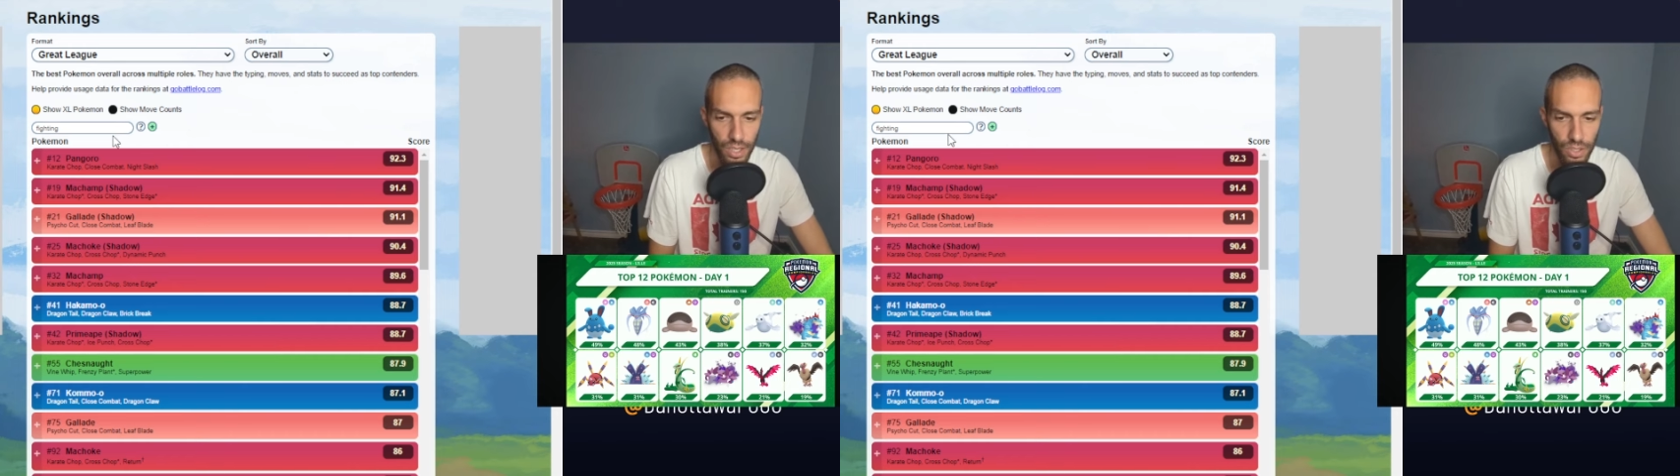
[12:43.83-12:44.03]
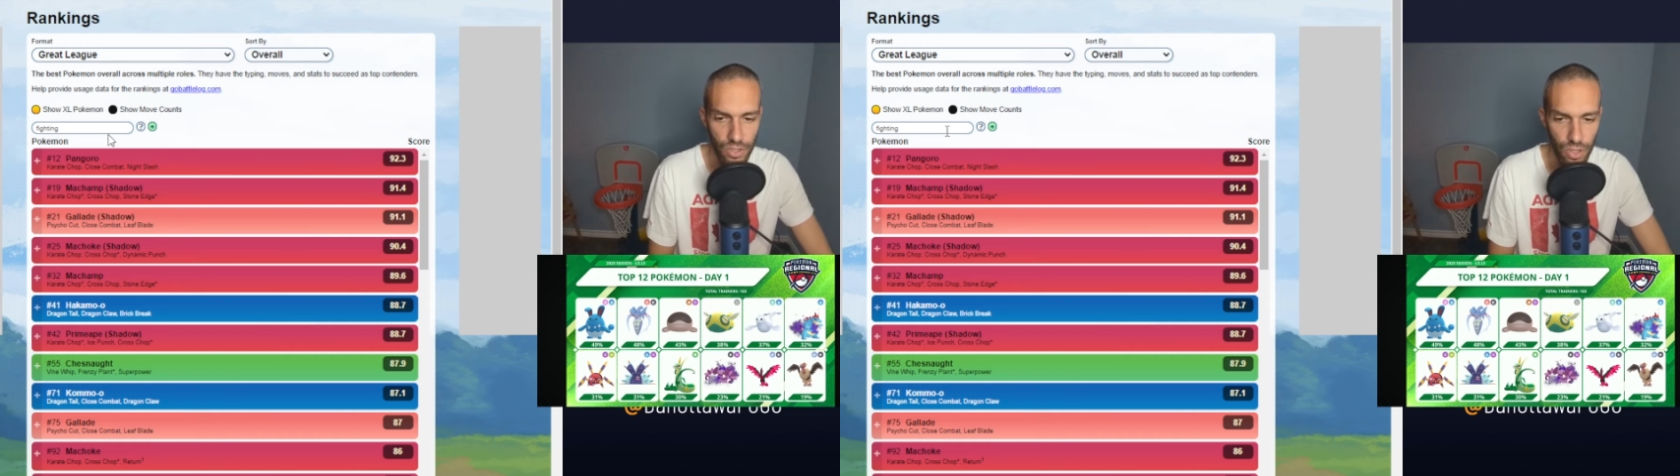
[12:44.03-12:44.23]

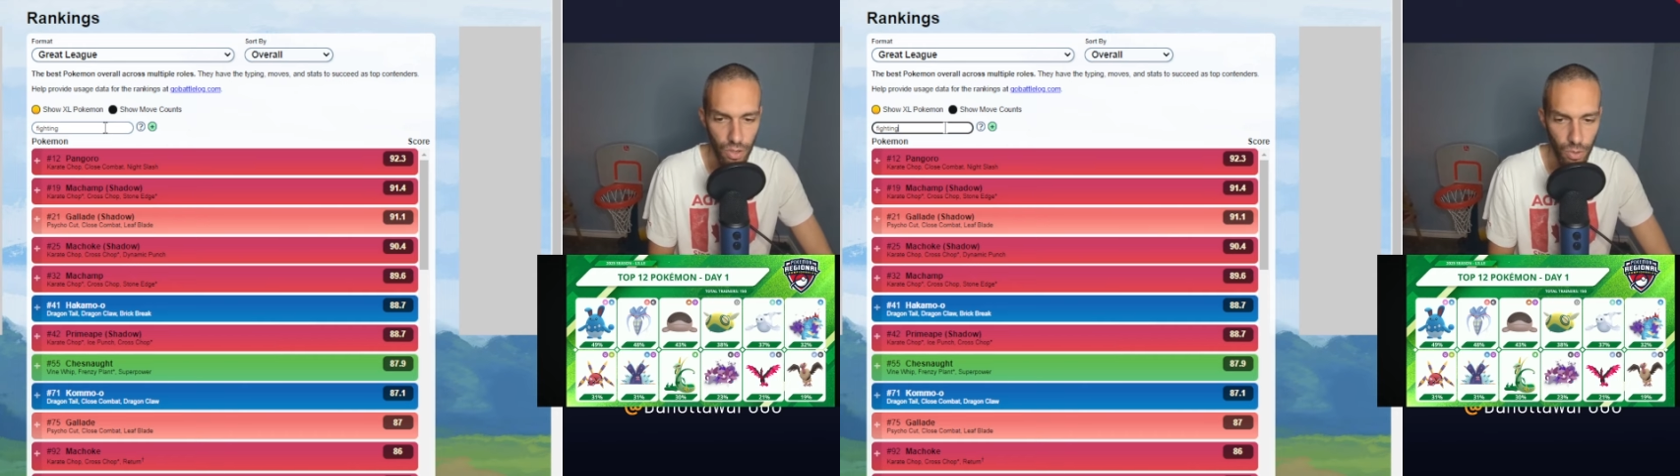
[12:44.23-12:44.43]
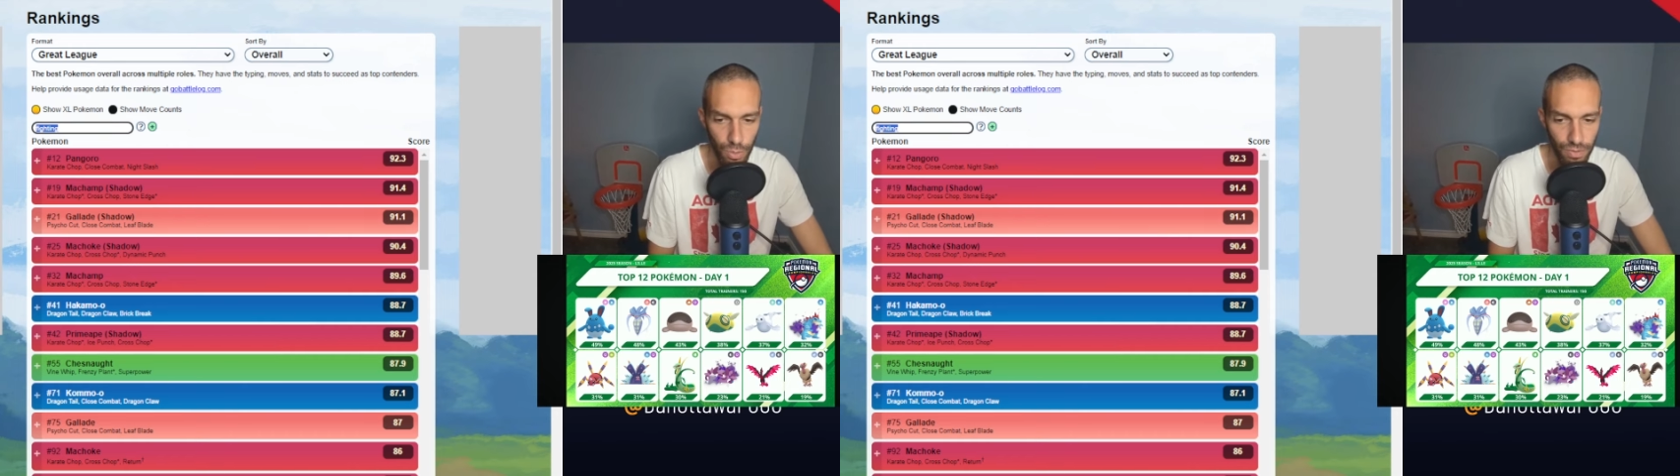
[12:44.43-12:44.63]

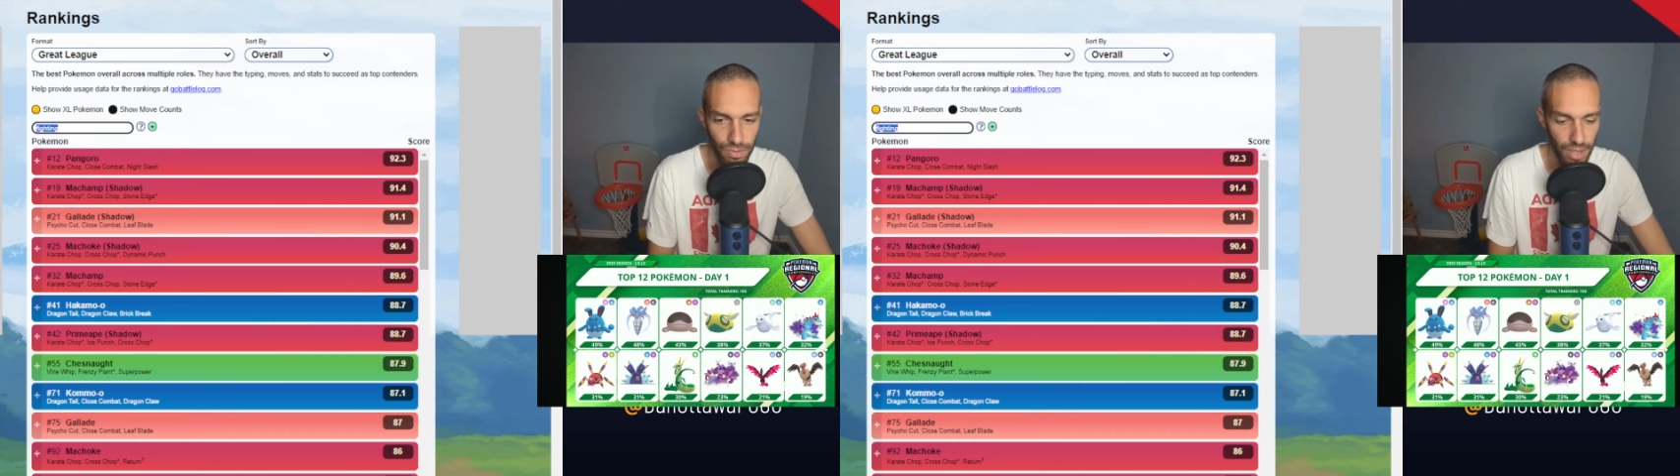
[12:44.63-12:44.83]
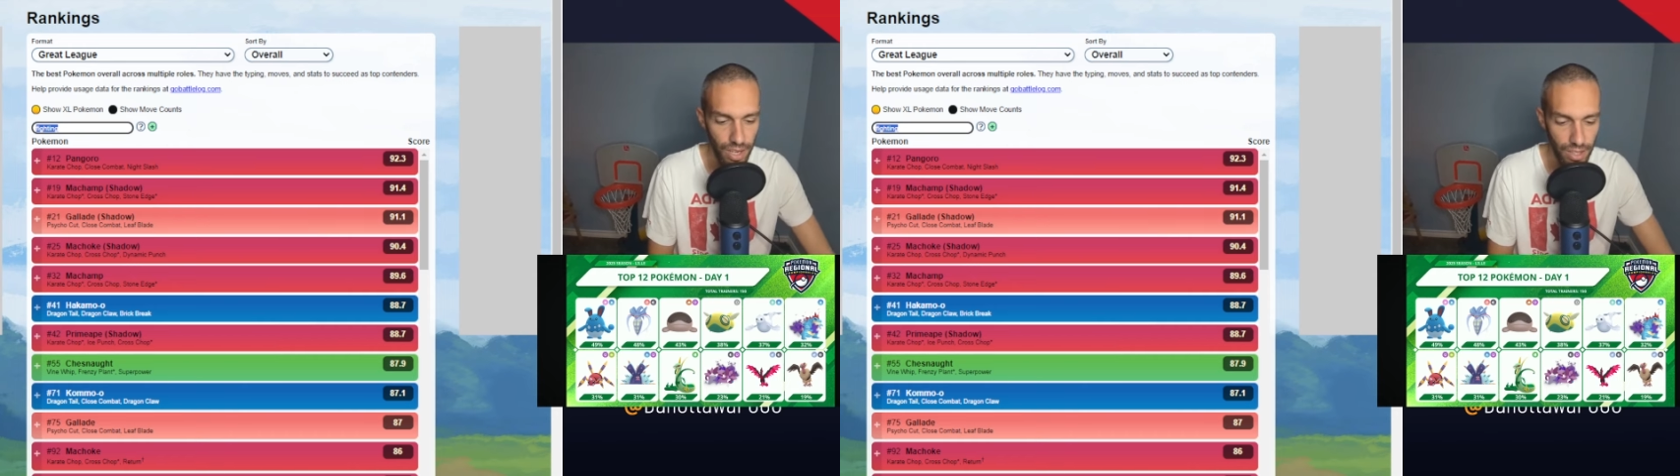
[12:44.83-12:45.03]
So
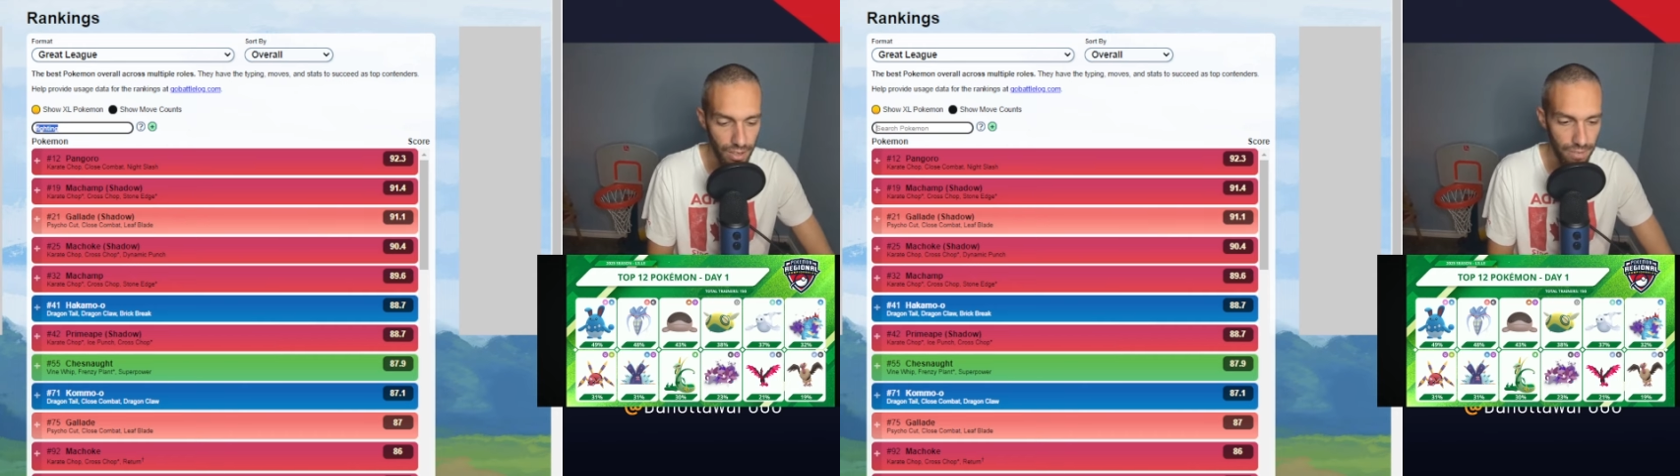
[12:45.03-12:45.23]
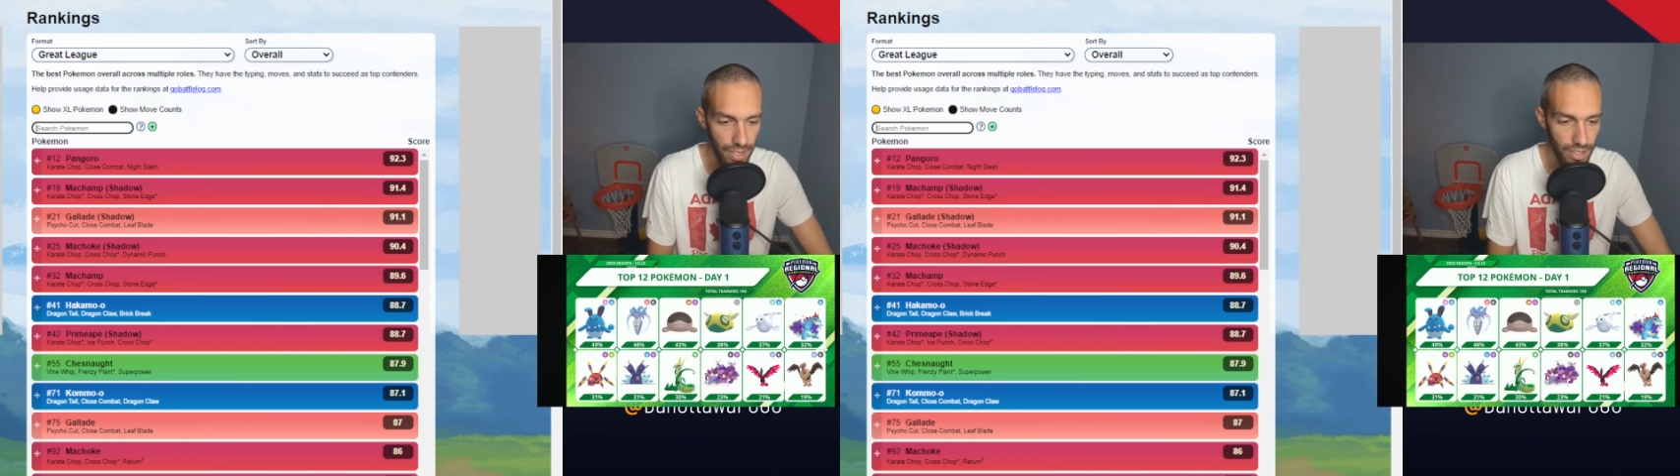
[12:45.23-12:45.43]
not a lot of
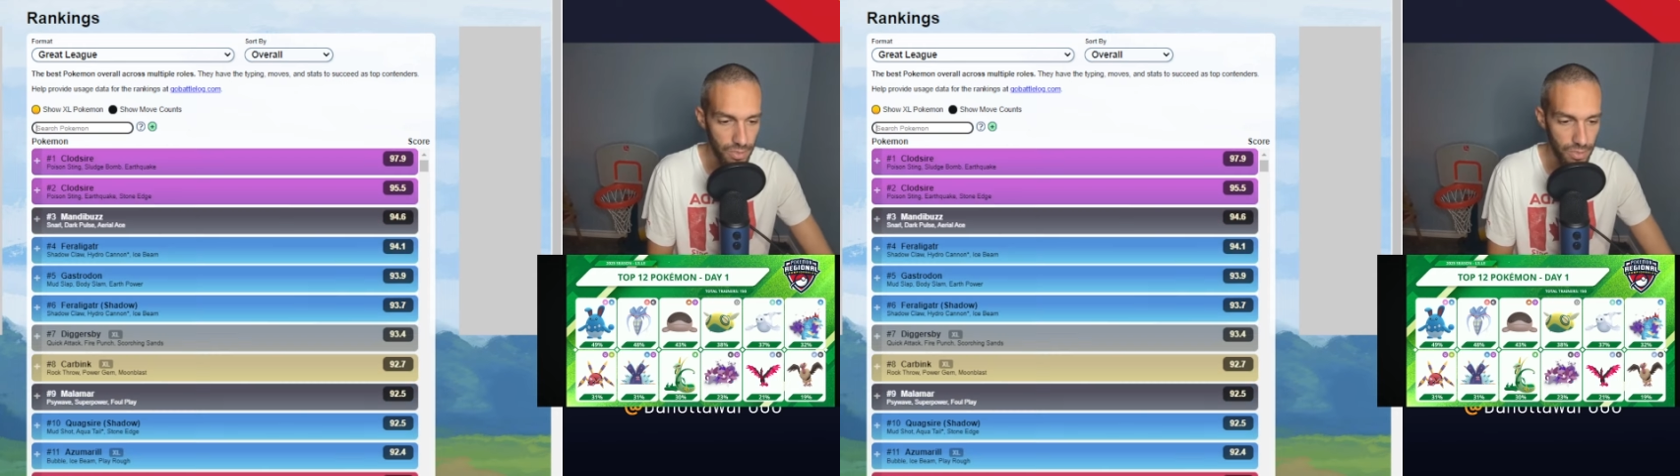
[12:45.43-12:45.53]
fighters,